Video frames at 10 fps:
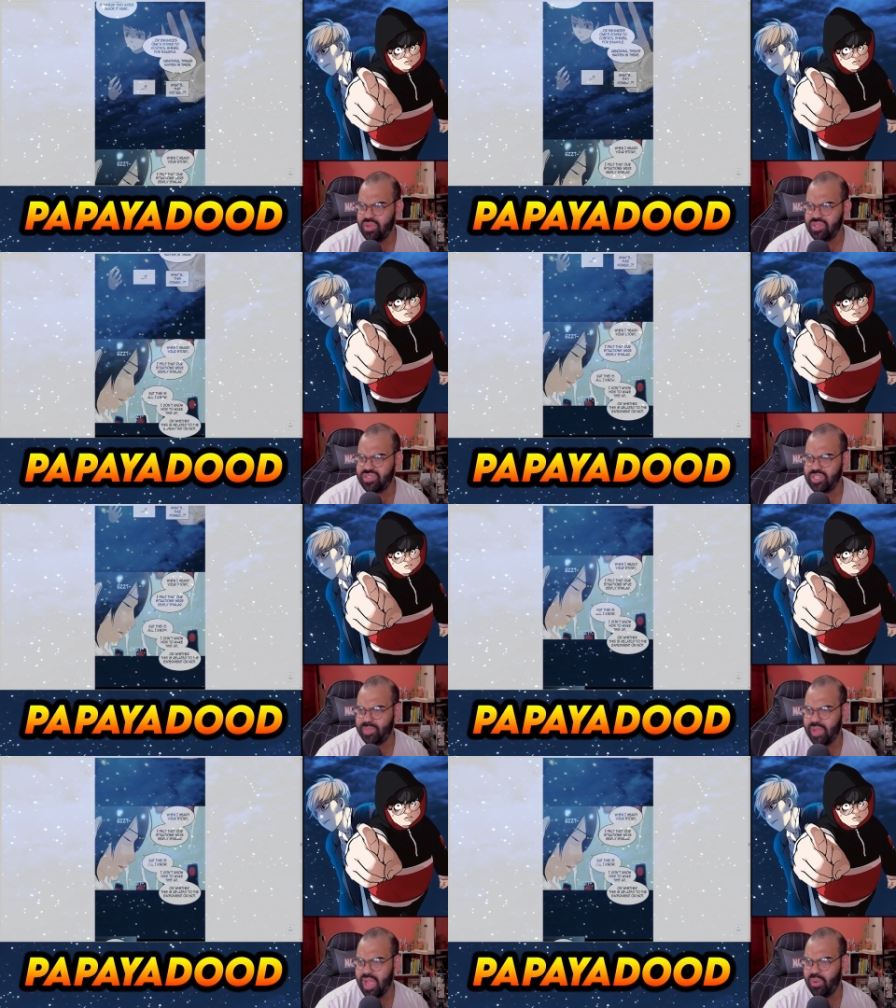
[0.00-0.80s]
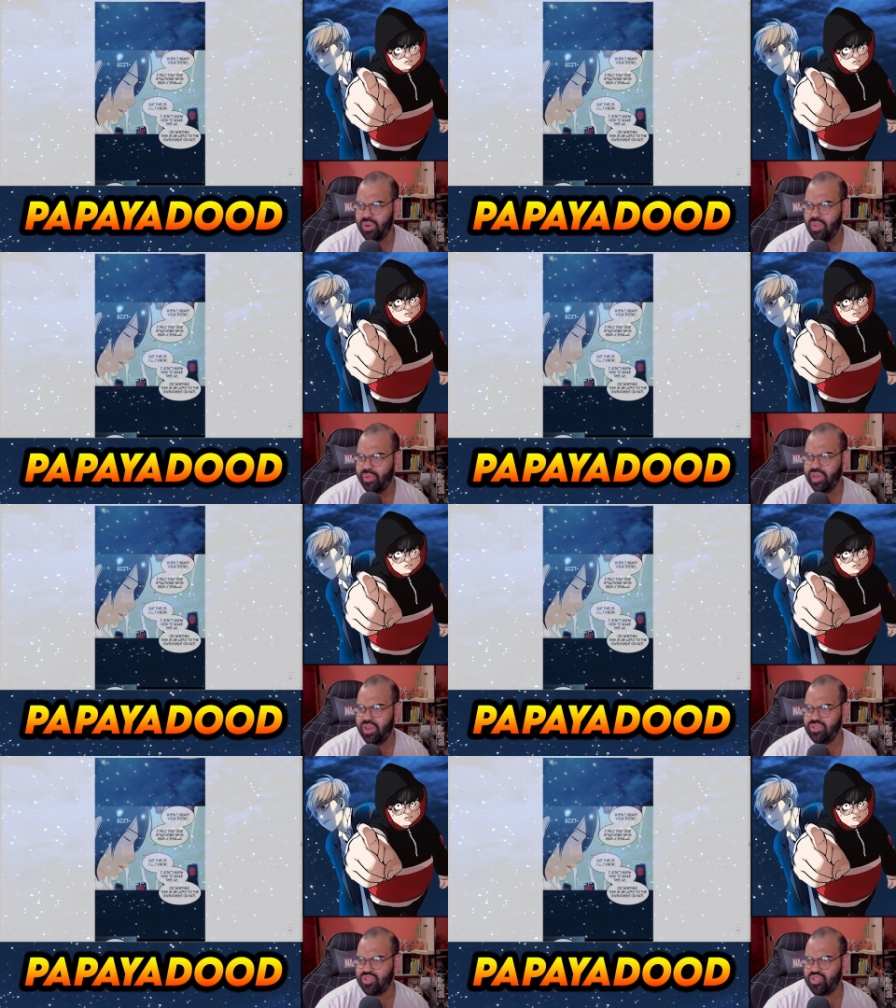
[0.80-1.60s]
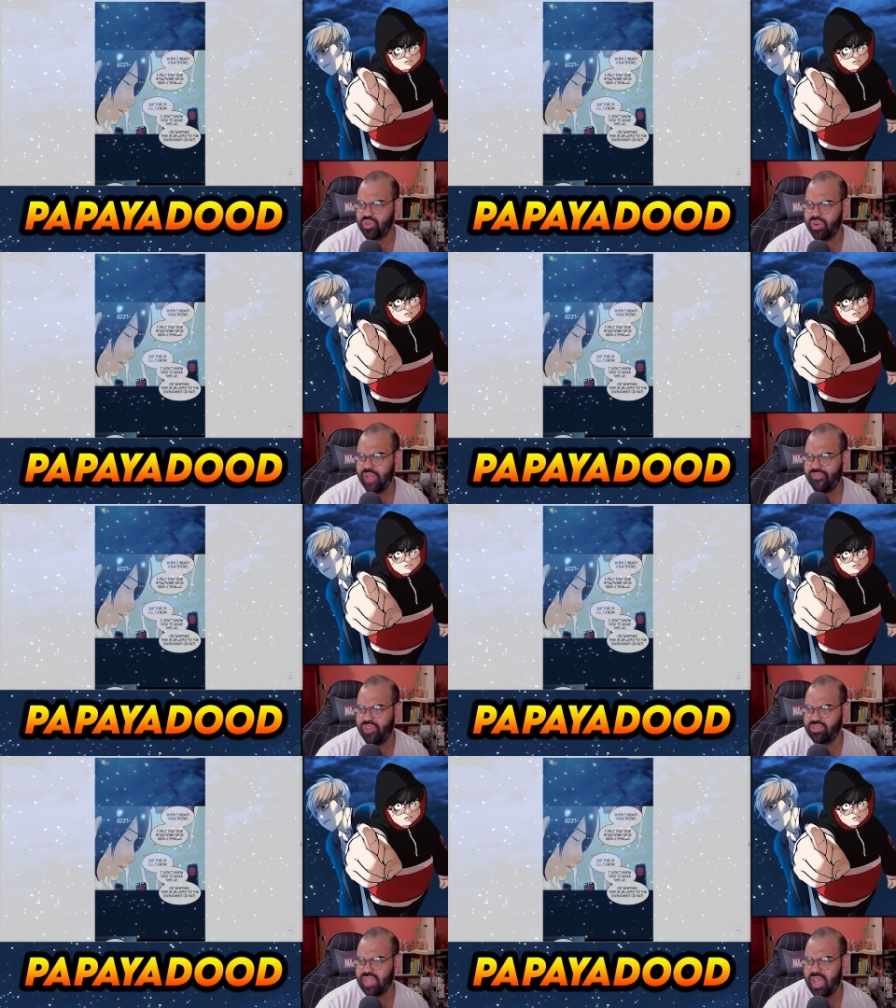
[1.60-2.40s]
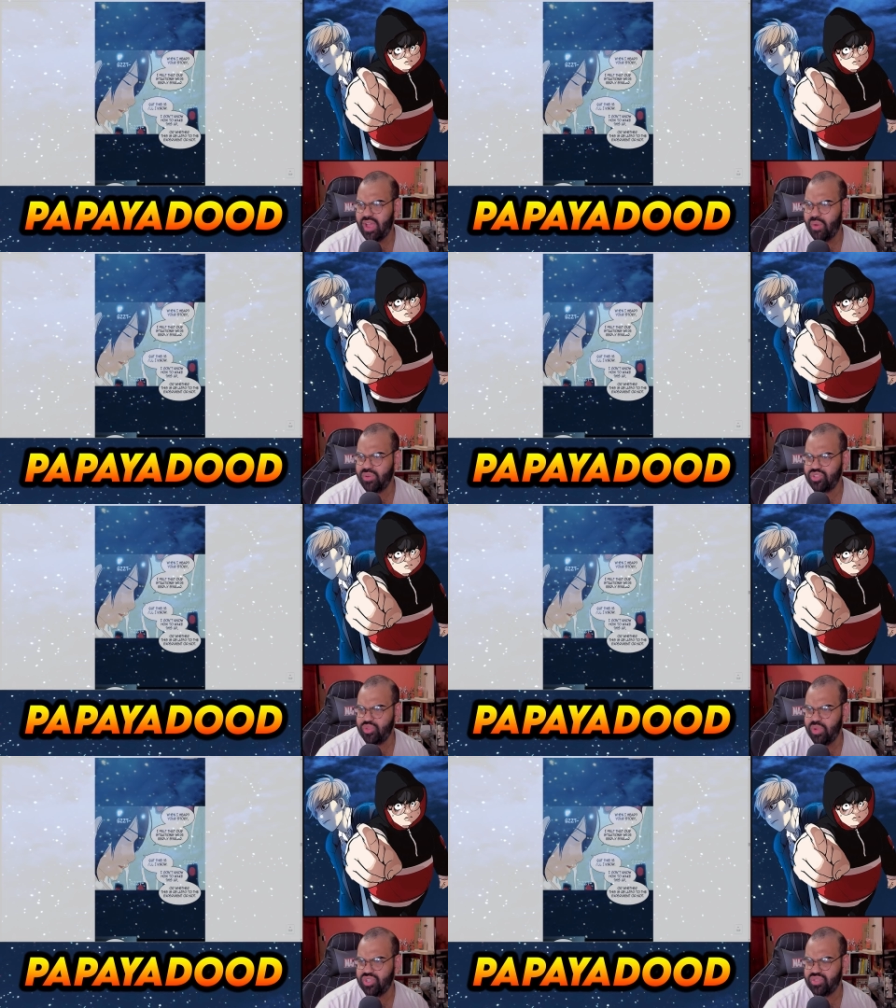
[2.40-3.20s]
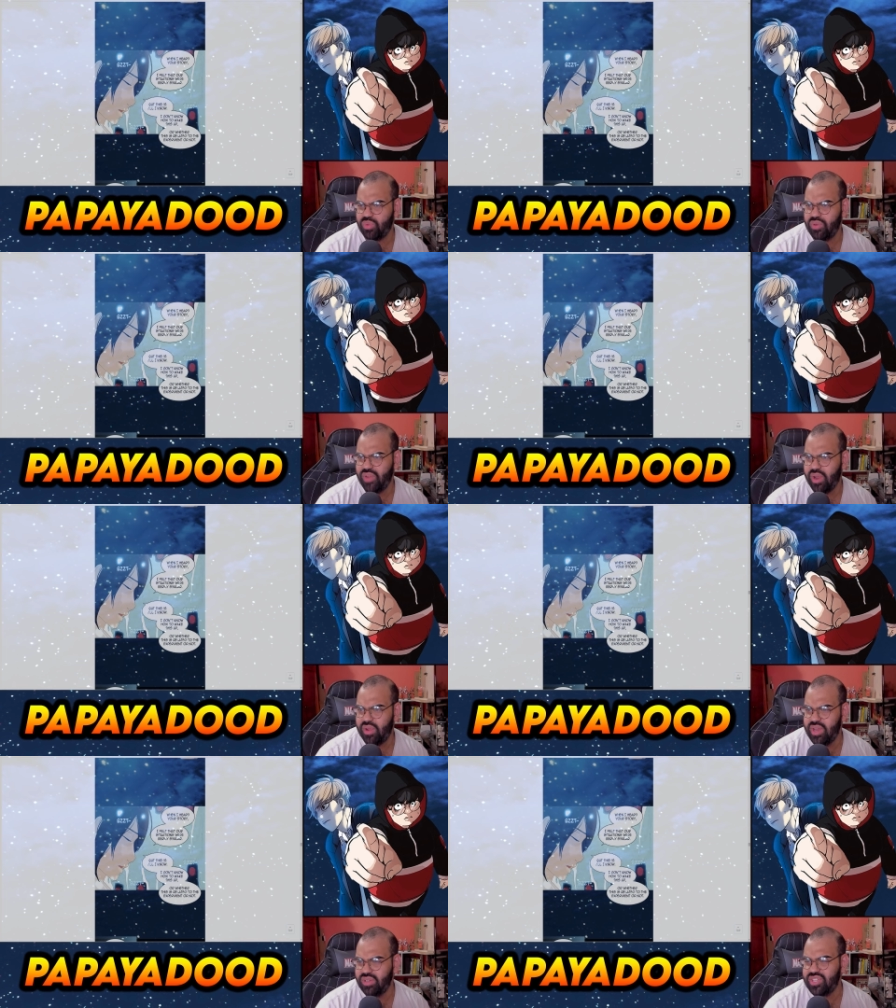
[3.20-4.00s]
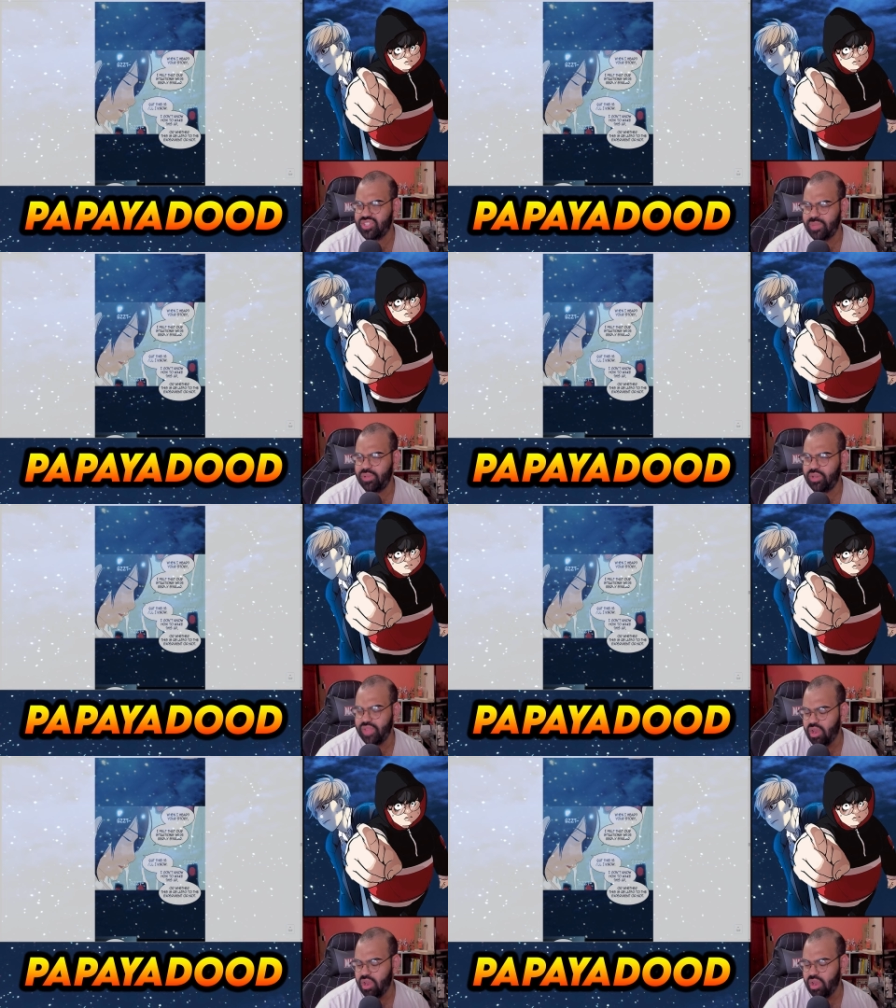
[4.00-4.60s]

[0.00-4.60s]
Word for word: What's this power? When I heard your story, I felt that our situations were very eerily similar. They